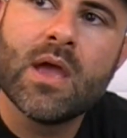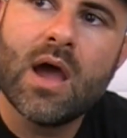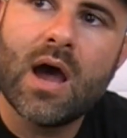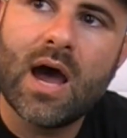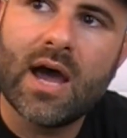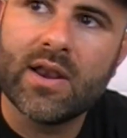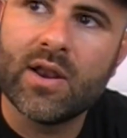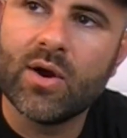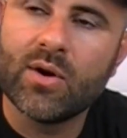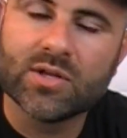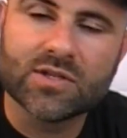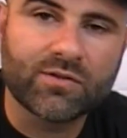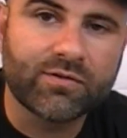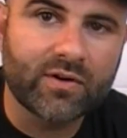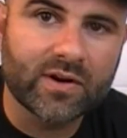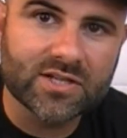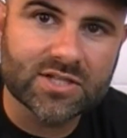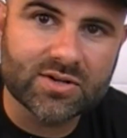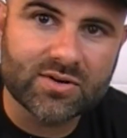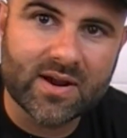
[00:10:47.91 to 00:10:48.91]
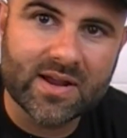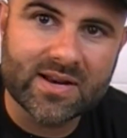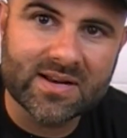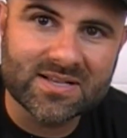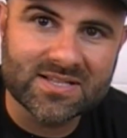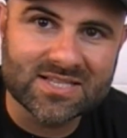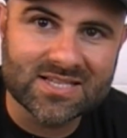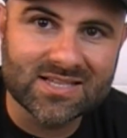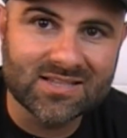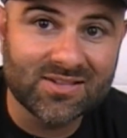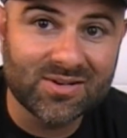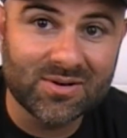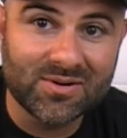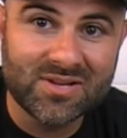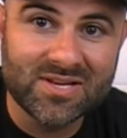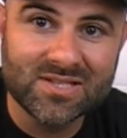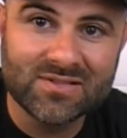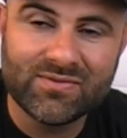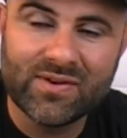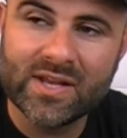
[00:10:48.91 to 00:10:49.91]
I know it's frustrating to sit through
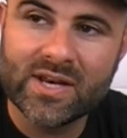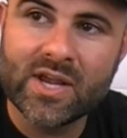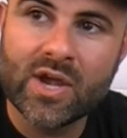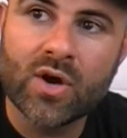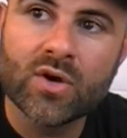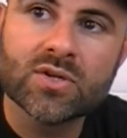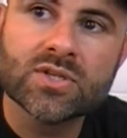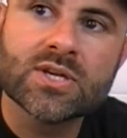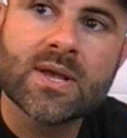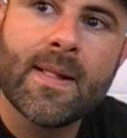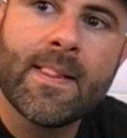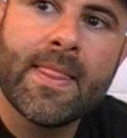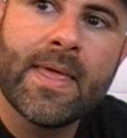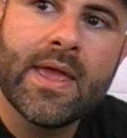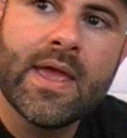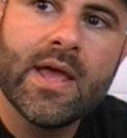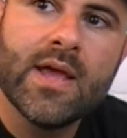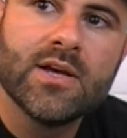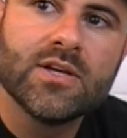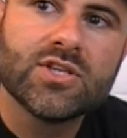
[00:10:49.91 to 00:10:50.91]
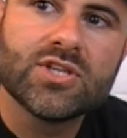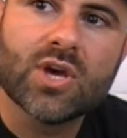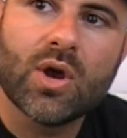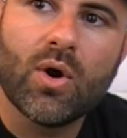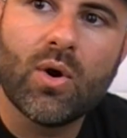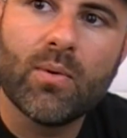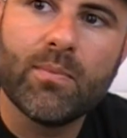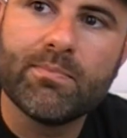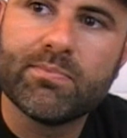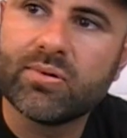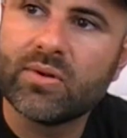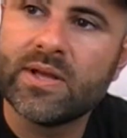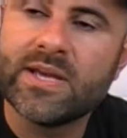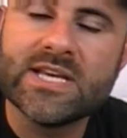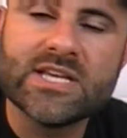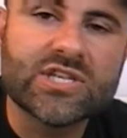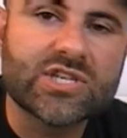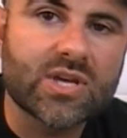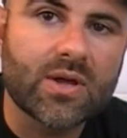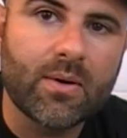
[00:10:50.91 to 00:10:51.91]
these videos, so
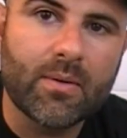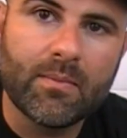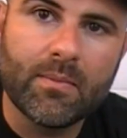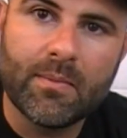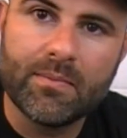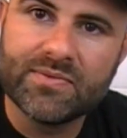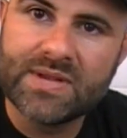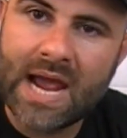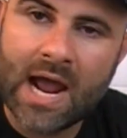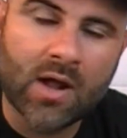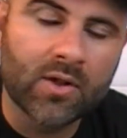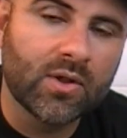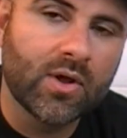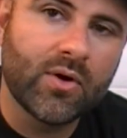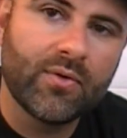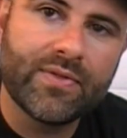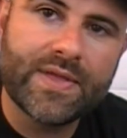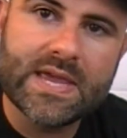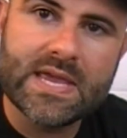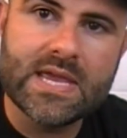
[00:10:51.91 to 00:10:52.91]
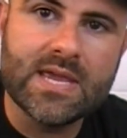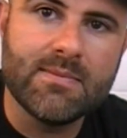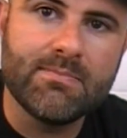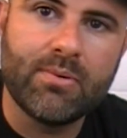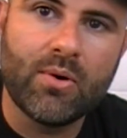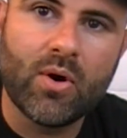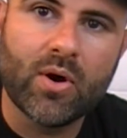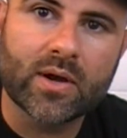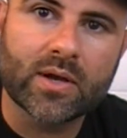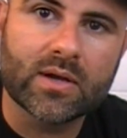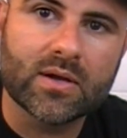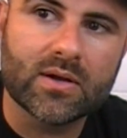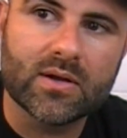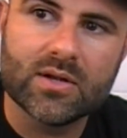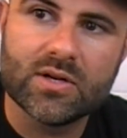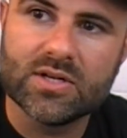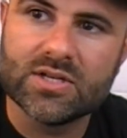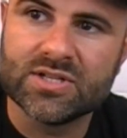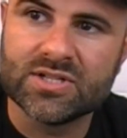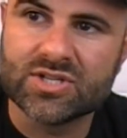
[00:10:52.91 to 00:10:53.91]
please download the ebook
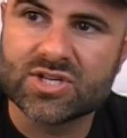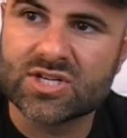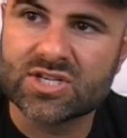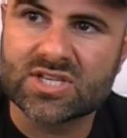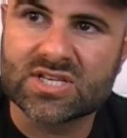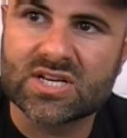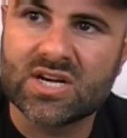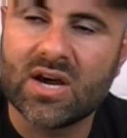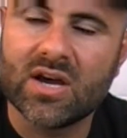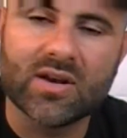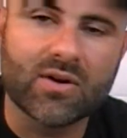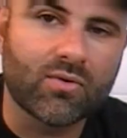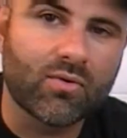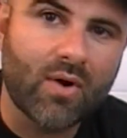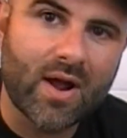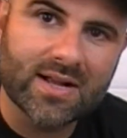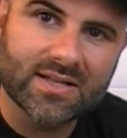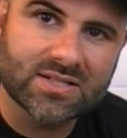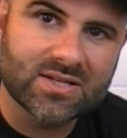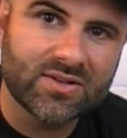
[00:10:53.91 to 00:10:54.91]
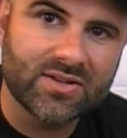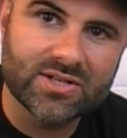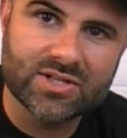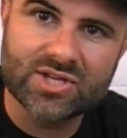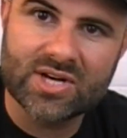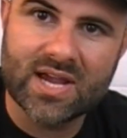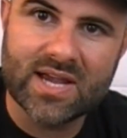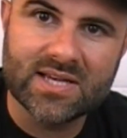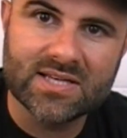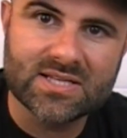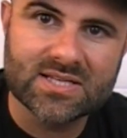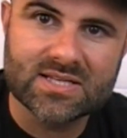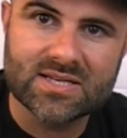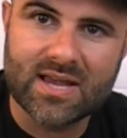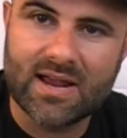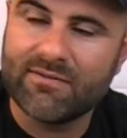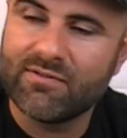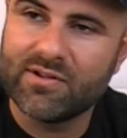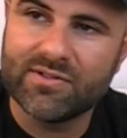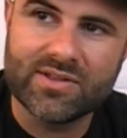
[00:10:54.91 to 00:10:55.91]
and just cut right to the chase.
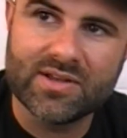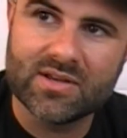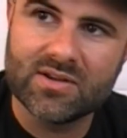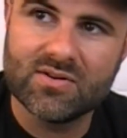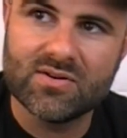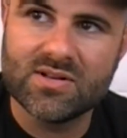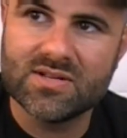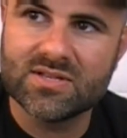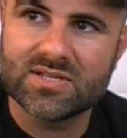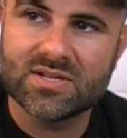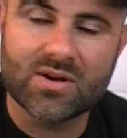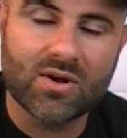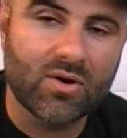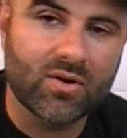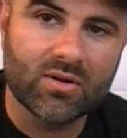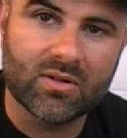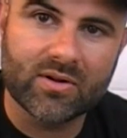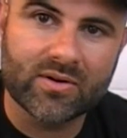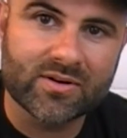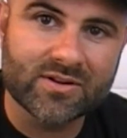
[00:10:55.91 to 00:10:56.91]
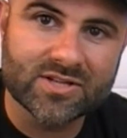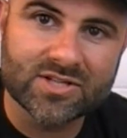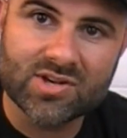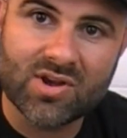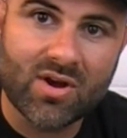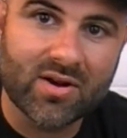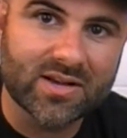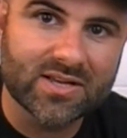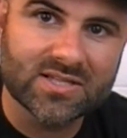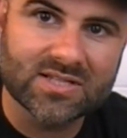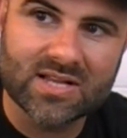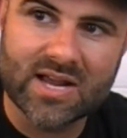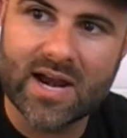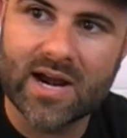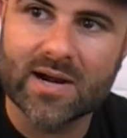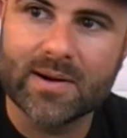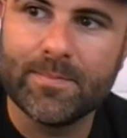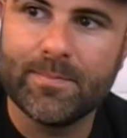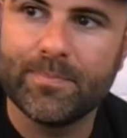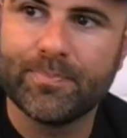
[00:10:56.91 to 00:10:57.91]
Everything you need to know to learn a song is
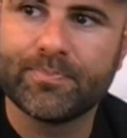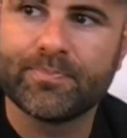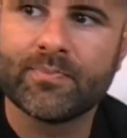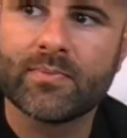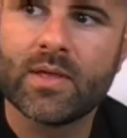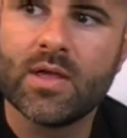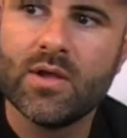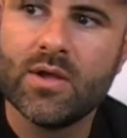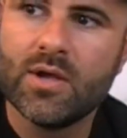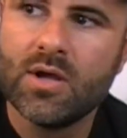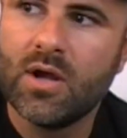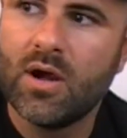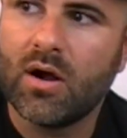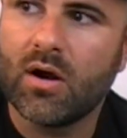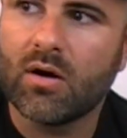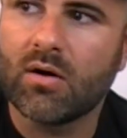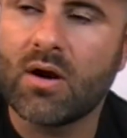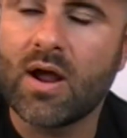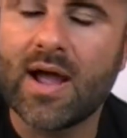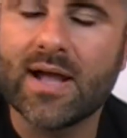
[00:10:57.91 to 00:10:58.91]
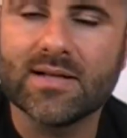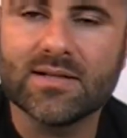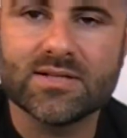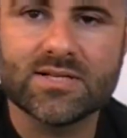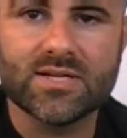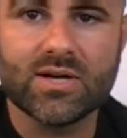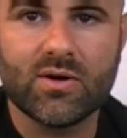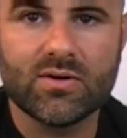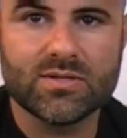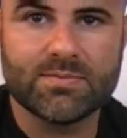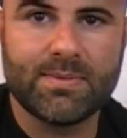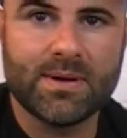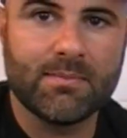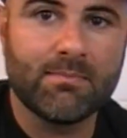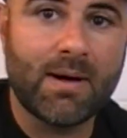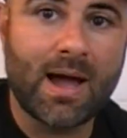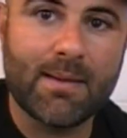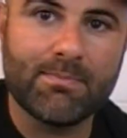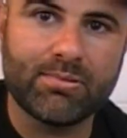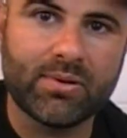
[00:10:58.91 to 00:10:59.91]
there. Alright, so it's been
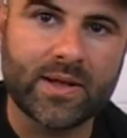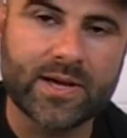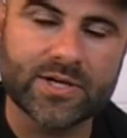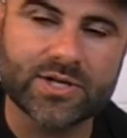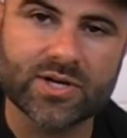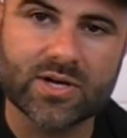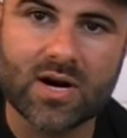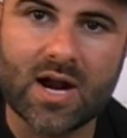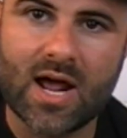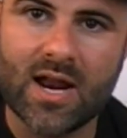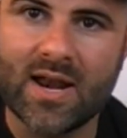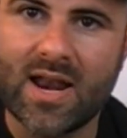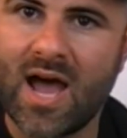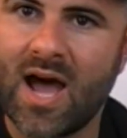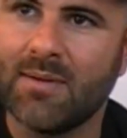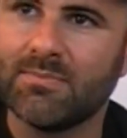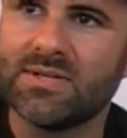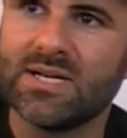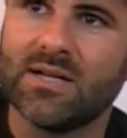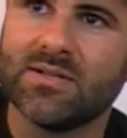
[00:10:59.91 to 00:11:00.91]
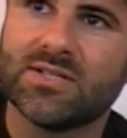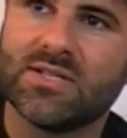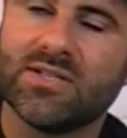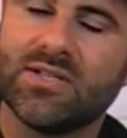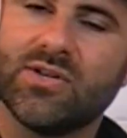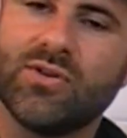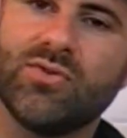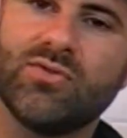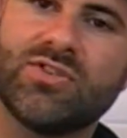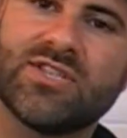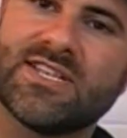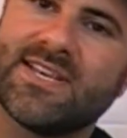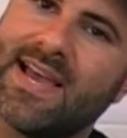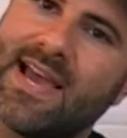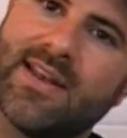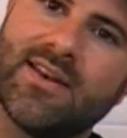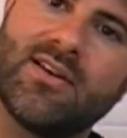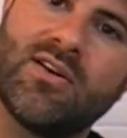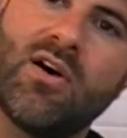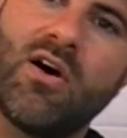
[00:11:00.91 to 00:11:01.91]
my pleasure. I'm Delta Du, signing